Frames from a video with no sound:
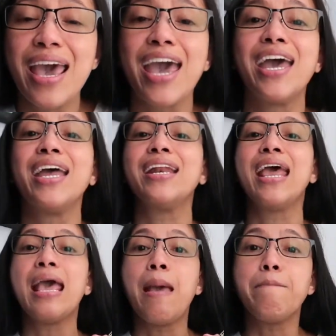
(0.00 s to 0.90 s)
And
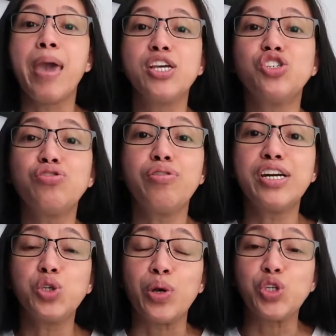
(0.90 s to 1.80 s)
make sure
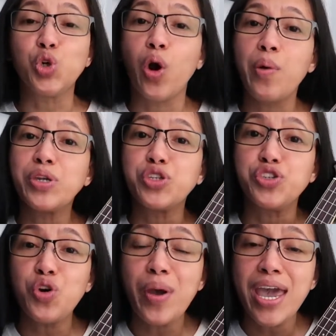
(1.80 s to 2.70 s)
to enjoy what you're
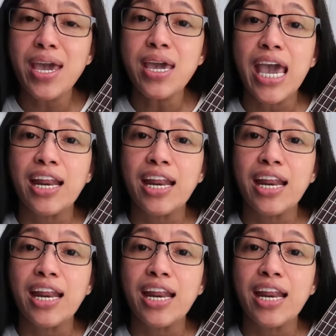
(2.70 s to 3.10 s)
doing.